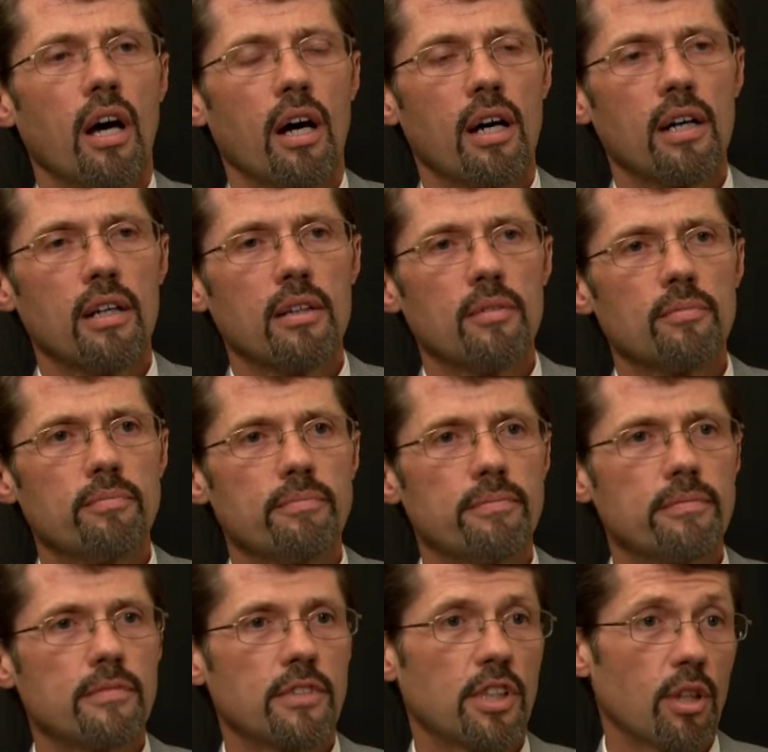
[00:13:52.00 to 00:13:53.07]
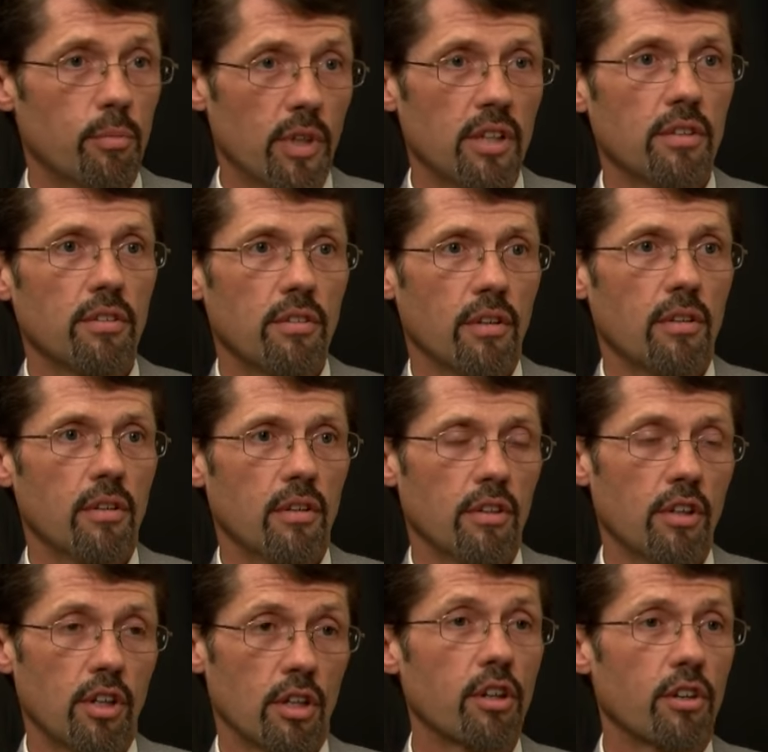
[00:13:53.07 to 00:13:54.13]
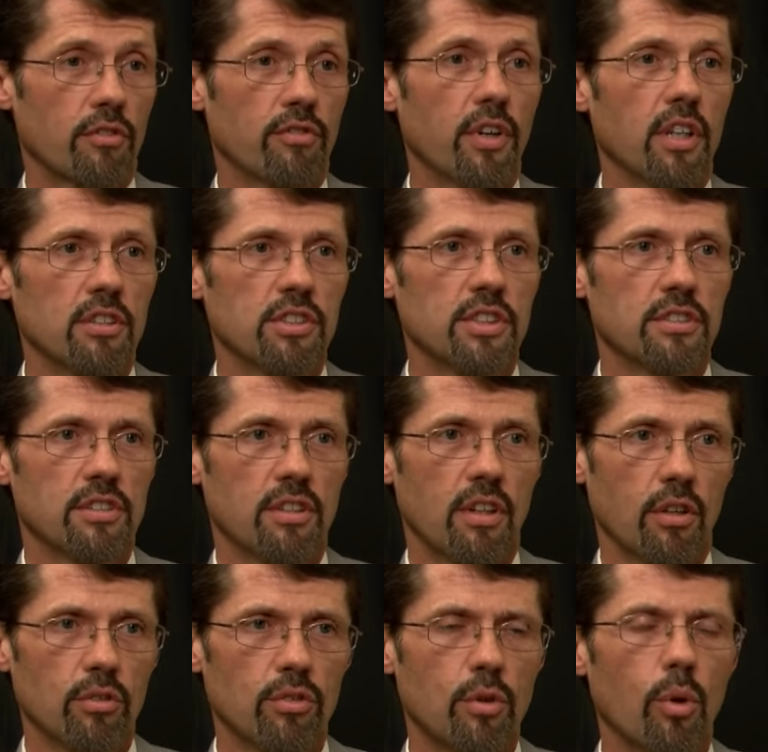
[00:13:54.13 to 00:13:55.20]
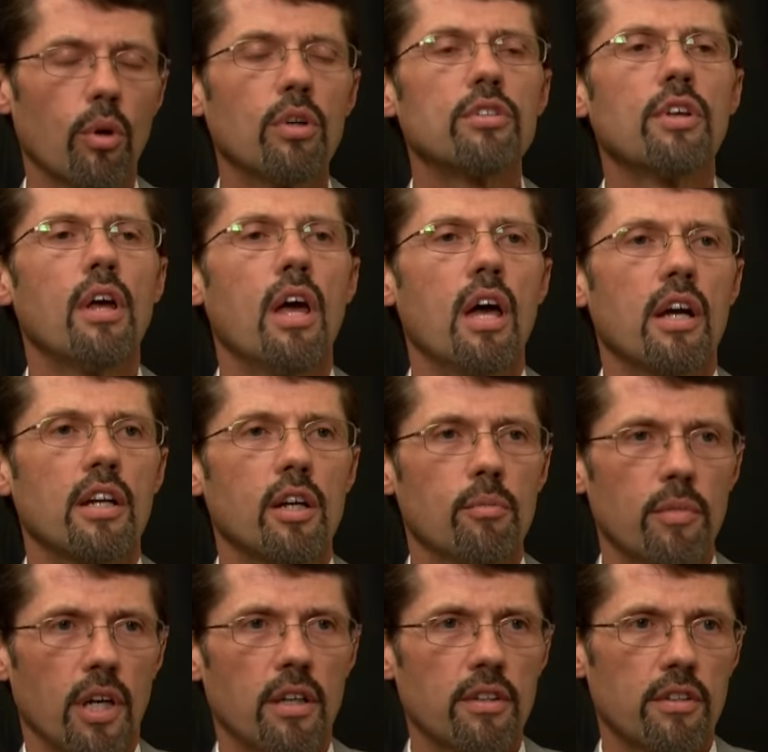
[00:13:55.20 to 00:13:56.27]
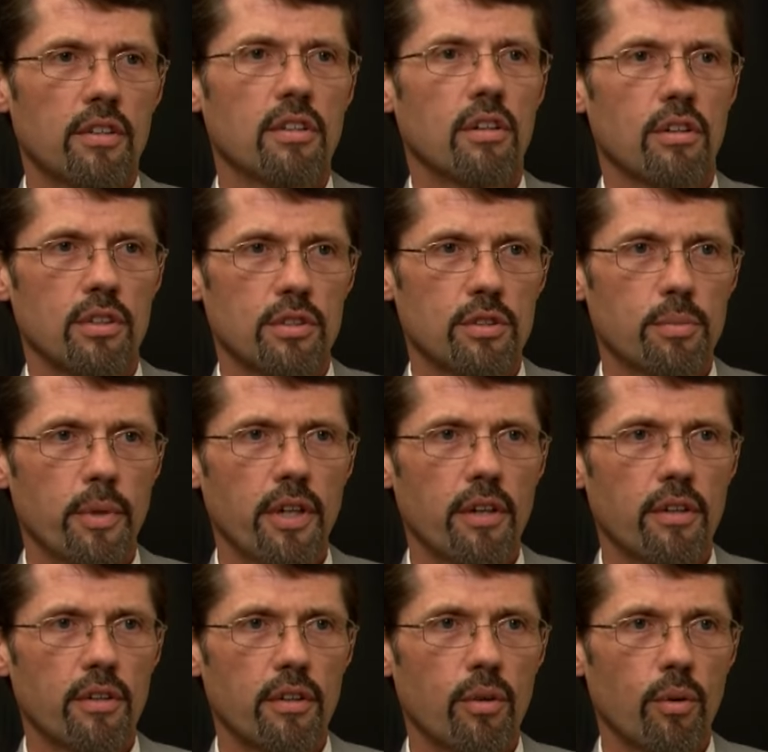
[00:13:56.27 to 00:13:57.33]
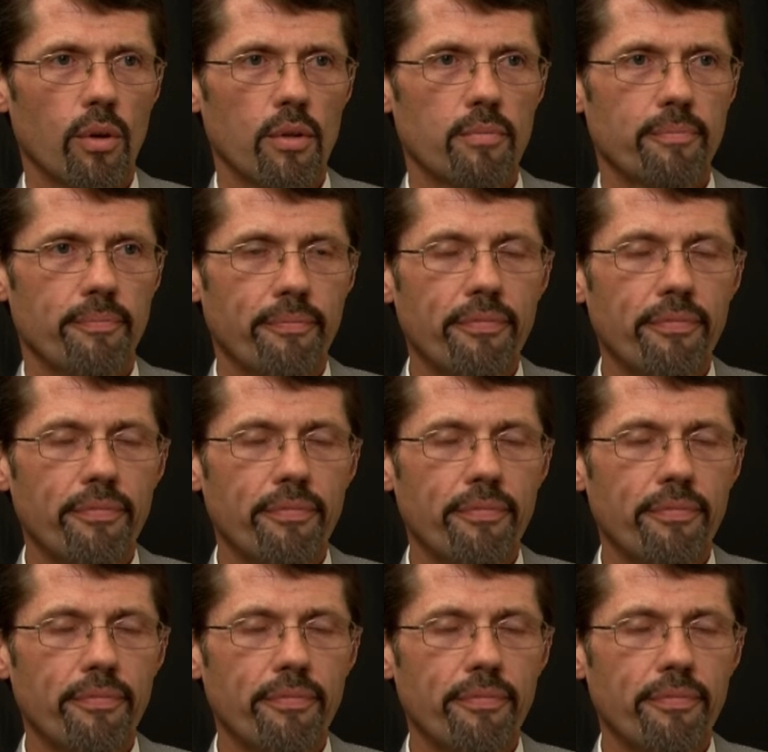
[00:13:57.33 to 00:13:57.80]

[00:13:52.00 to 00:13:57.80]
come under the clerk functions of those courts, come under Clerk of Superior Court.